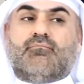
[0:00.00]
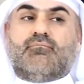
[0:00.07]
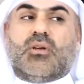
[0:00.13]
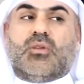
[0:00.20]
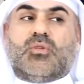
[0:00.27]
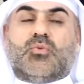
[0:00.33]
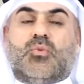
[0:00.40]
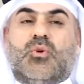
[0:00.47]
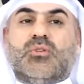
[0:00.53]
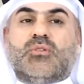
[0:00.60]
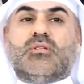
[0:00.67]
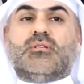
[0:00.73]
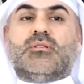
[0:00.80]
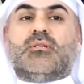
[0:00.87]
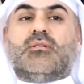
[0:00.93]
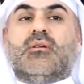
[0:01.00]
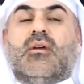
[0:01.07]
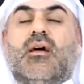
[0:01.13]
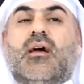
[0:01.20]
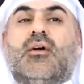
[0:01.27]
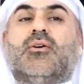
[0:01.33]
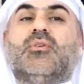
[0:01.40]
it wasn't
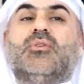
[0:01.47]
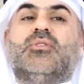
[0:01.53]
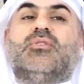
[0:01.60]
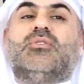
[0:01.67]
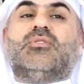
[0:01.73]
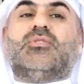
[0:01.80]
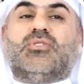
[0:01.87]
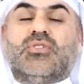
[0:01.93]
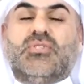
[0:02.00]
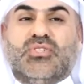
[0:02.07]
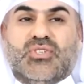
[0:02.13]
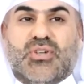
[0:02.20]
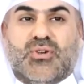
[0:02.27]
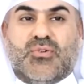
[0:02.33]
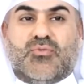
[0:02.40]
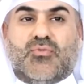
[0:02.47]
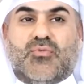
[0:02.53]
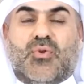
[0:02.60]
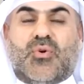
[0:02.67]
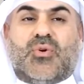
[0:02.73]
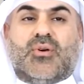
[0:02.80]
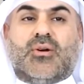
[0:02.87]
a good decision
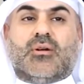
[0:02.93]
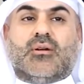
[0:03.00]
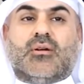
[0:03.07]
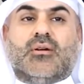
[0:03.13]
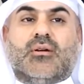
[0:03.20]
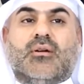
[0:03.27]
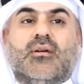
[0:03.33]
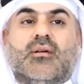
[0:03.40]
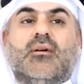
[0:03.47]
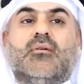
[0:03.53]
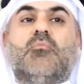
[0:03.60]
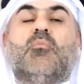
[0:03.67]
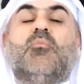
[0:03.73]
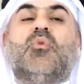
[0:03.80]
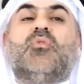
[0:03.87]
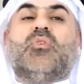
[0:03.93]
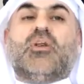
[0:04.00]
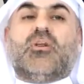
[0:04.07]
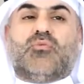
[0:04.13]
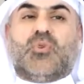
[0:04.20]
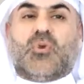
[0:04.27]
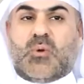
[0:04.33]
for moving
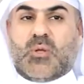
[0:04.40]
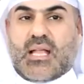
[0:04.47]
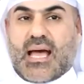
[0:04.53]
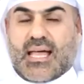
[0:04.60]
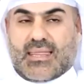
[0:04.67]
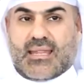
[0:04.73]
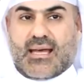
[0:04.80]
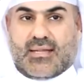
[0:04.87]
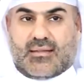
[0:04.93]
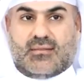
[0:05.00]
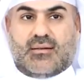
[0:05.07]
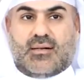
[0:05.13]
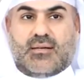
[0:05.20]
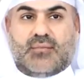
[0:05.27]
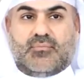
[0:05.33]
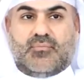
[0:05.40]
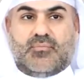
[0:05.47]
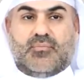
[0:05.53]
forward at that time.